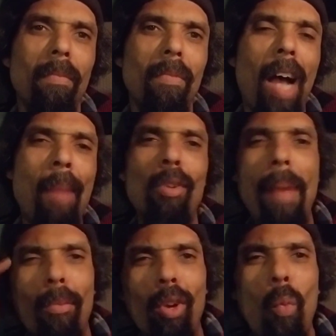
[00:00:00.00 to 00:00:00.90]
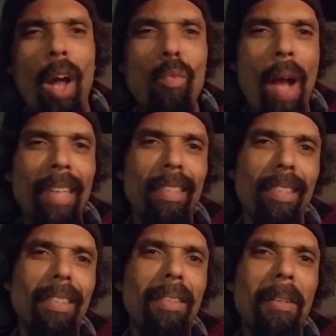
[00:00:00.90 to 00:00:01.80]
I'm remembering 1 West.
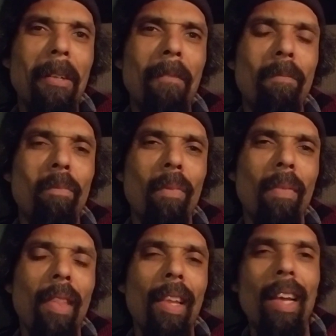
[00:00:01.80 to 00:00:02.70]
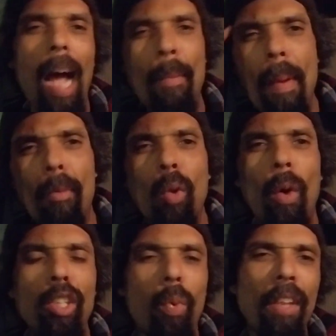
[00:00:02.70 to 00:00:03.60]
I'm remembering
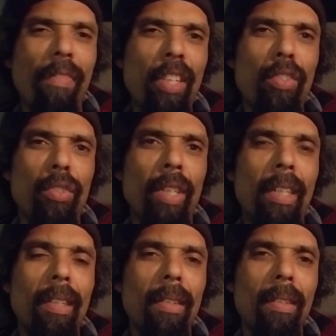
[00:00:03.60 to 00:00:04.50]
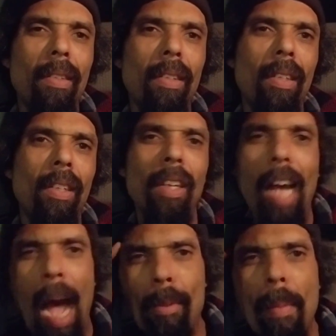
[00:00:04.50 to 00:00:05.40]
125th Street.
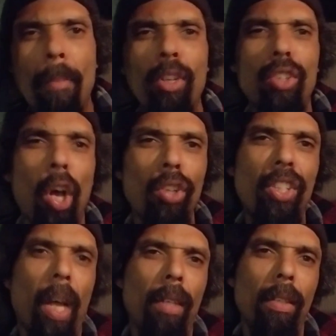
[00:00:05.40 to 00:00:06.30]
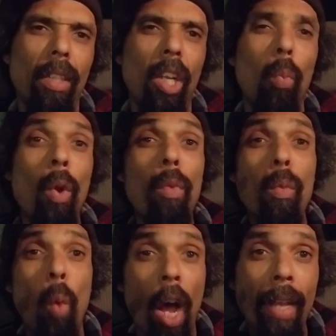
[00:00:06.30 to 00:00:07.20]
I'm remembering Tulsa when we
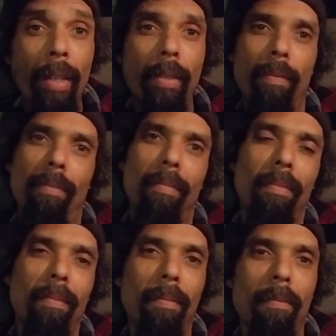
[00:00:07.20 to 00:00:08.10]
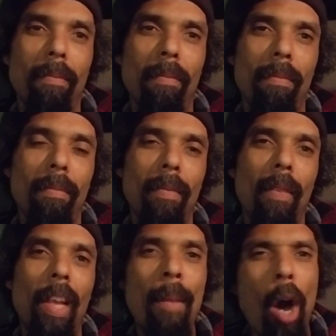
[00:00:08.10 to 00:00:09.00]
won.
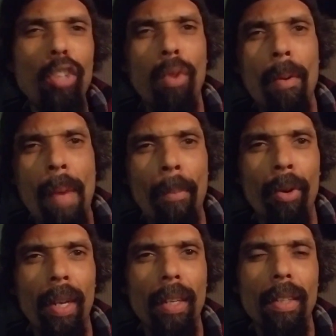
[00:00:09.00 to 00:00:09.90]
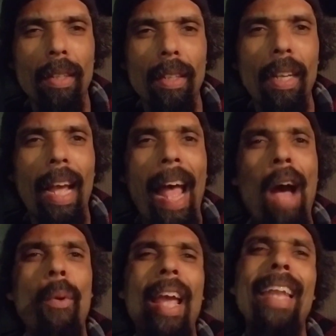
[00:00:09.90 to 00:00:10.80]
And I'm also remembering how
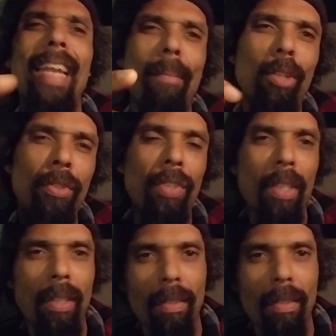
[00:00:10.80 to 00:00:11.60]
we ended up losing.